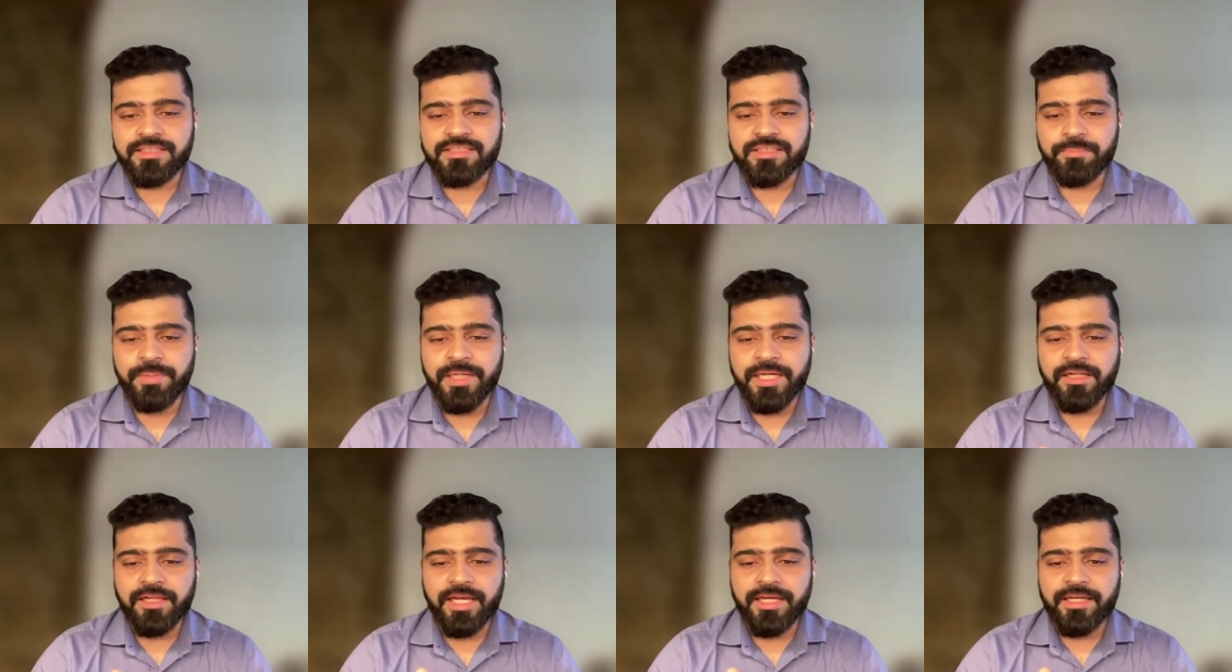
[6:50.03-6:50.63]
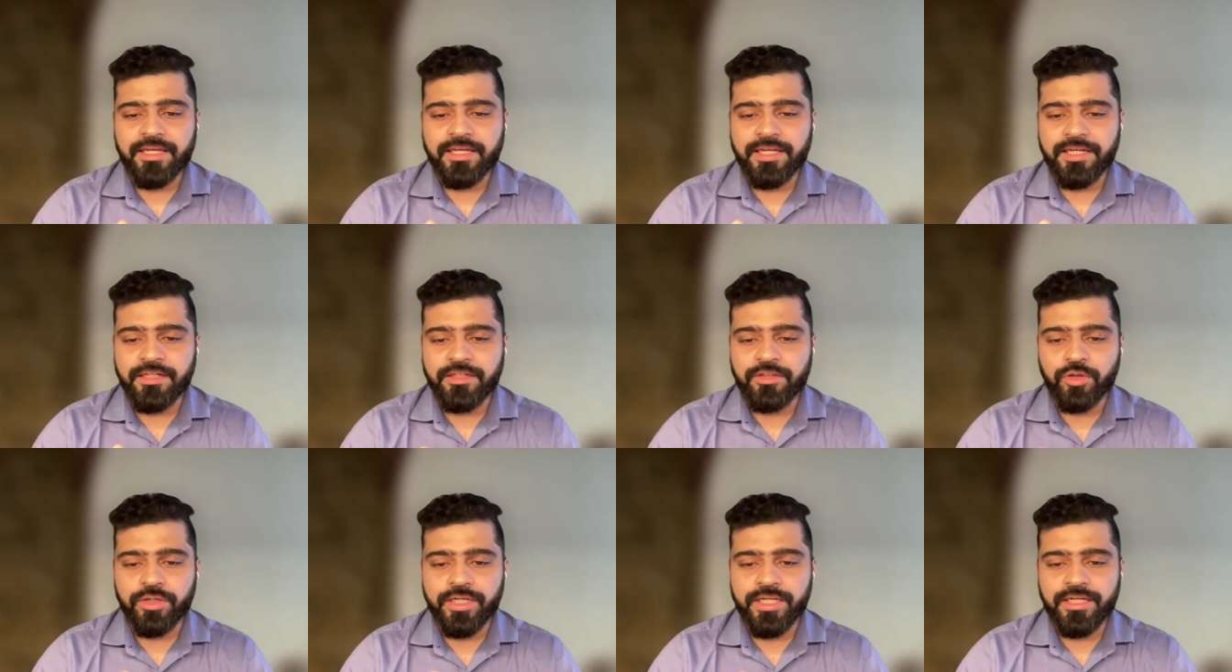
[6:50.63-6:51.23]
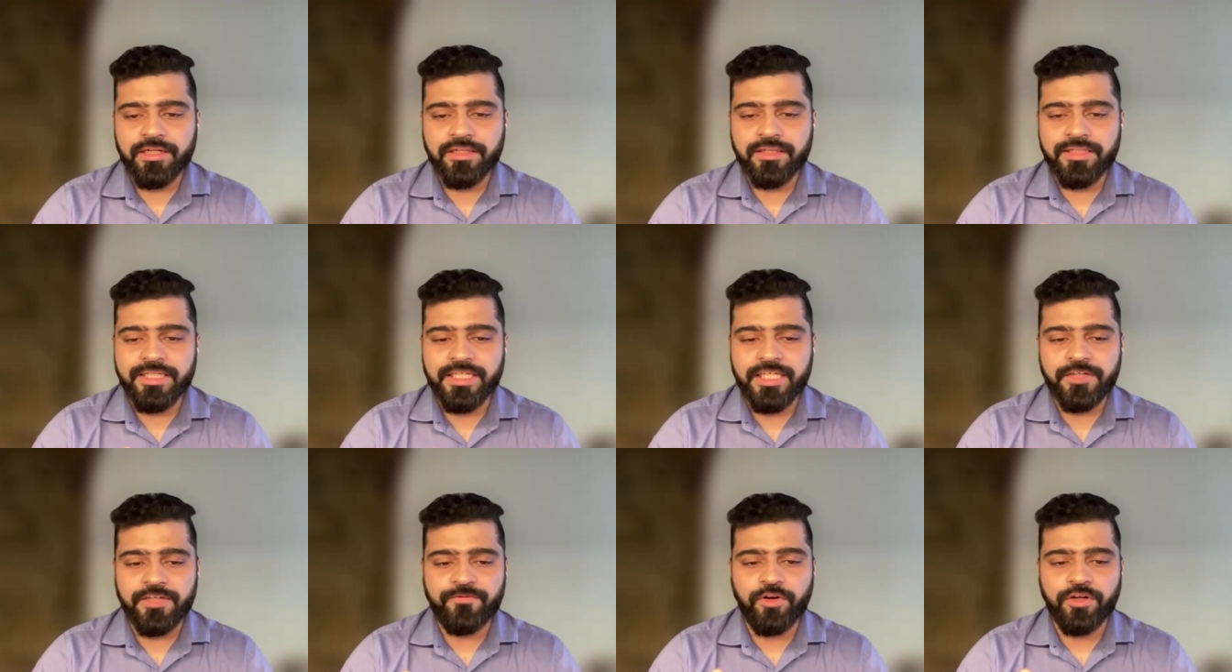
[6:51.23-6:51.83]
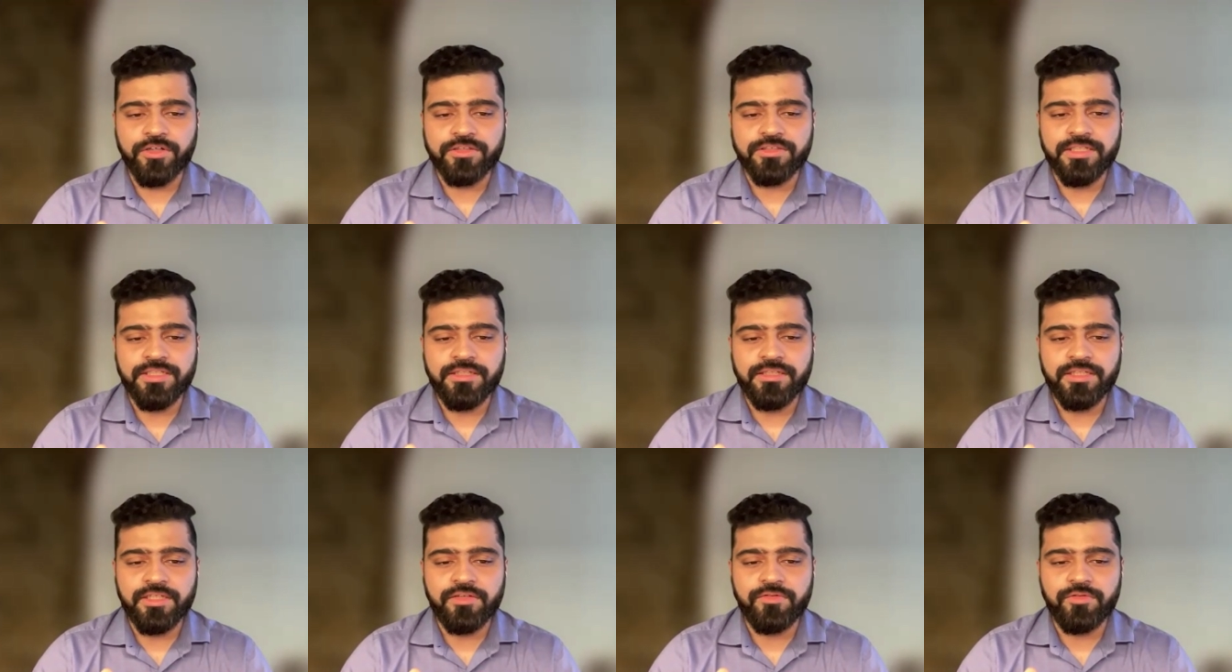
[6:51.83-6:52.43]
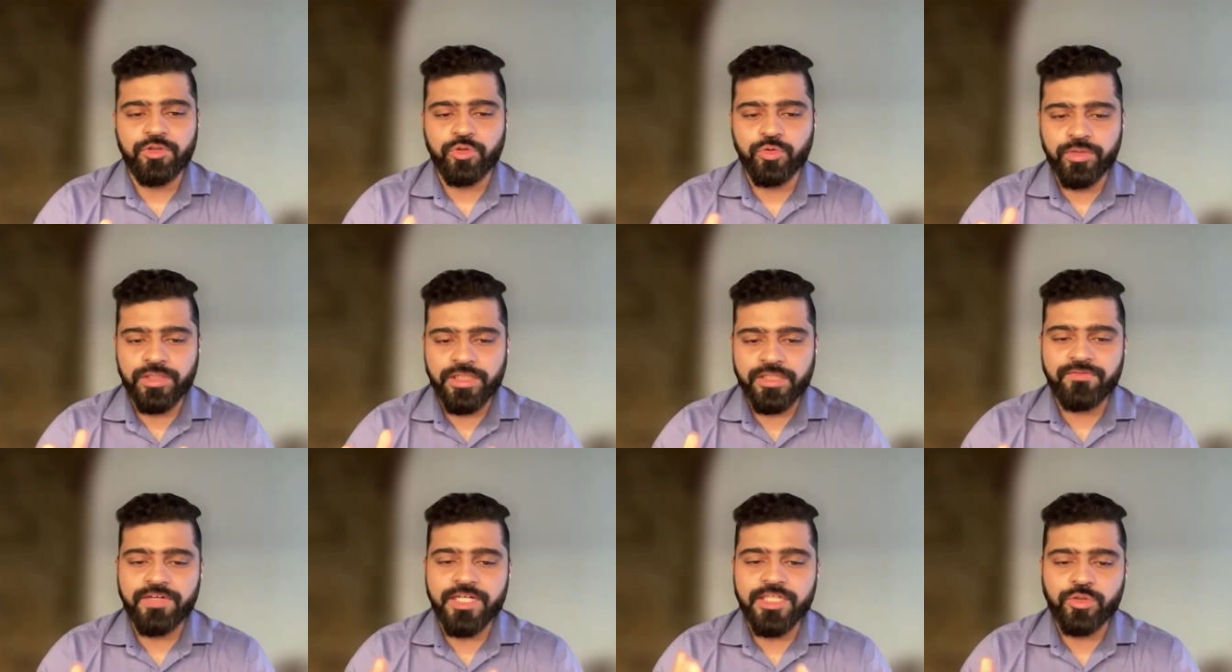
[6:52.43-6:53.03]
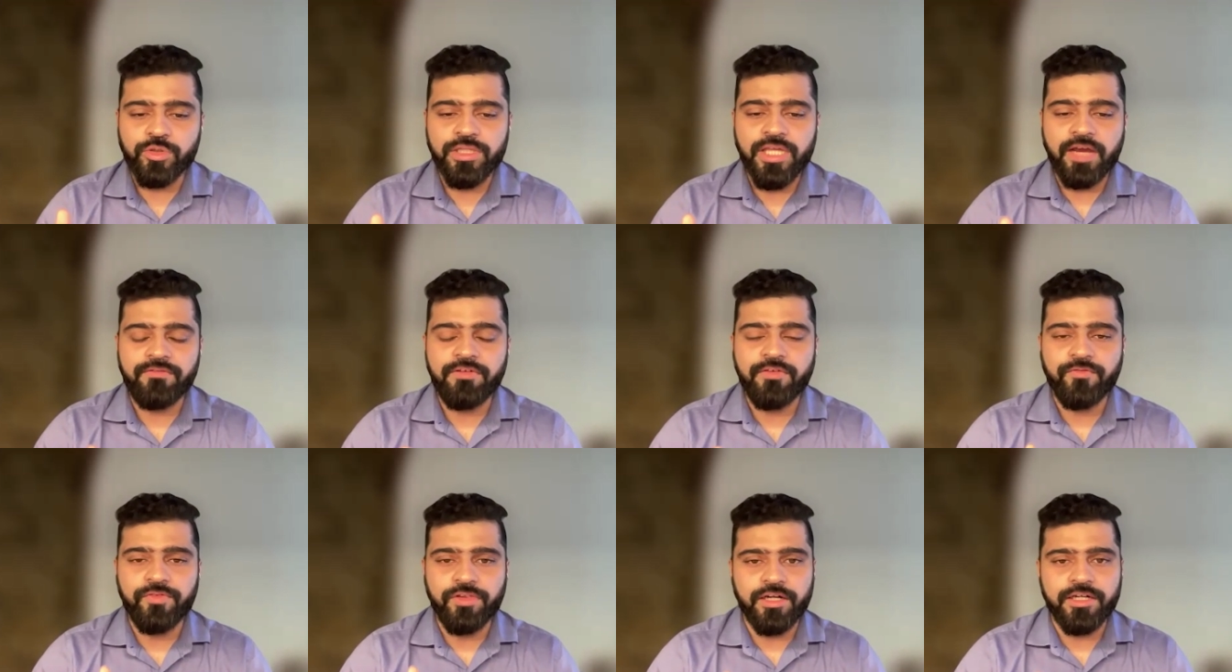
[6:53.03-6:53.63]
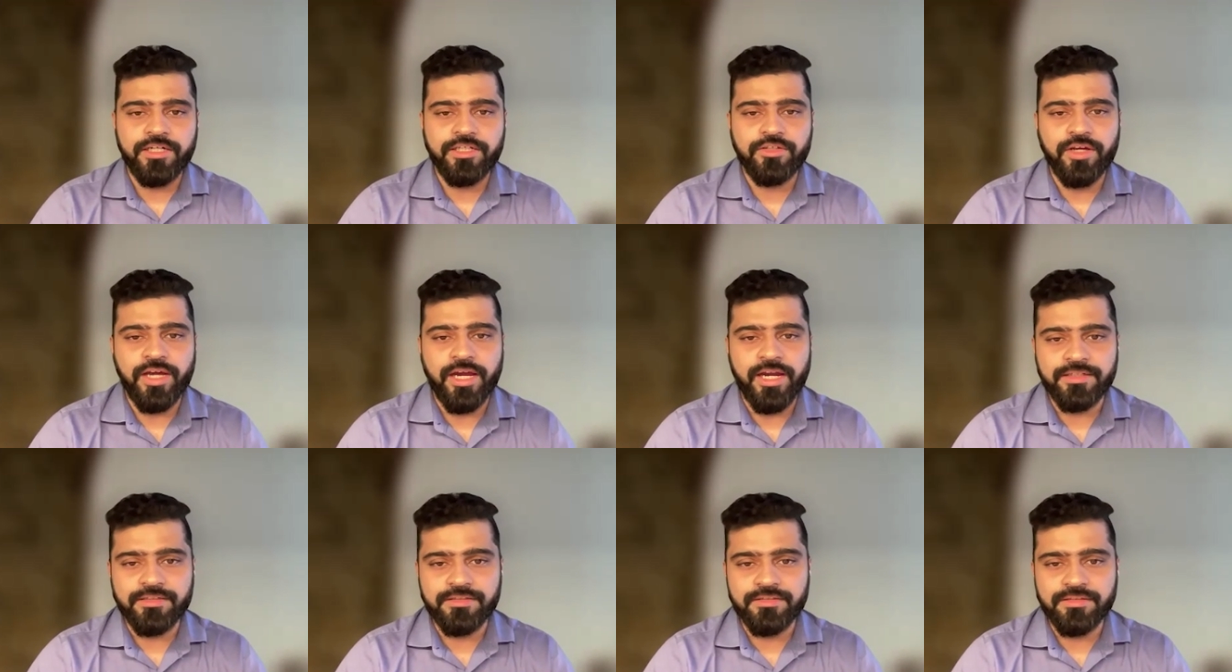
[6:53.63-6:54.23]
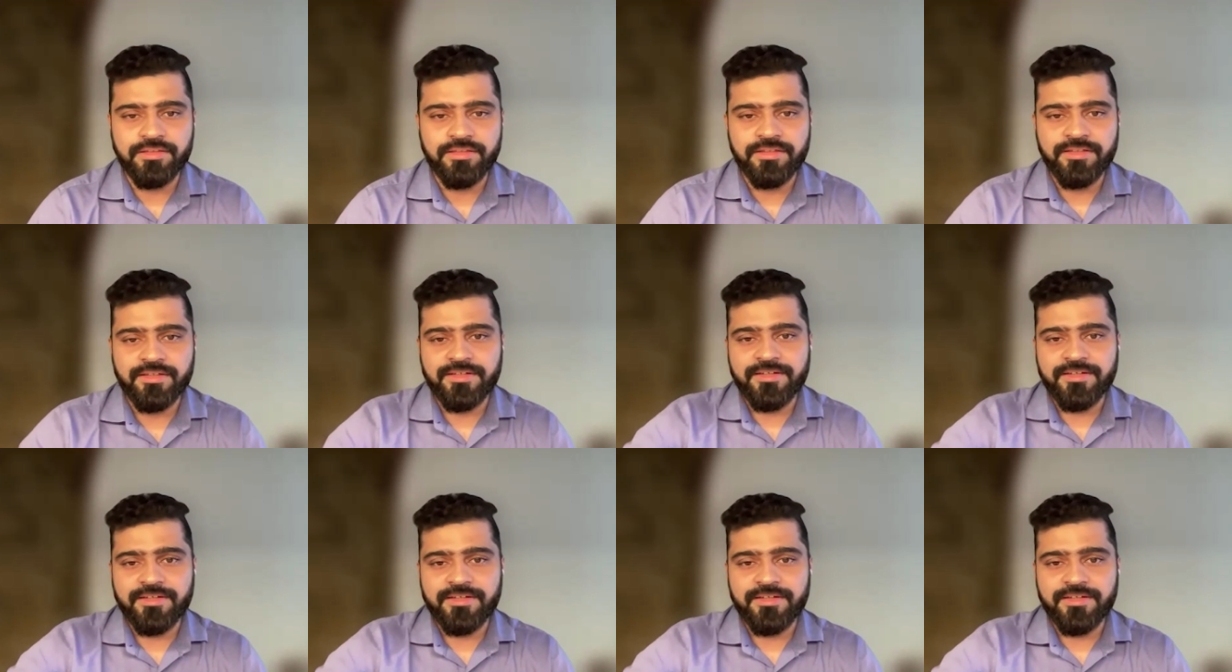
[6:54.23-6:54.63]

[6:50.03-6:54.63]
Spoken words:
It's a bit like ignoring a leaky faucet. You will eventually have a flood in your hands.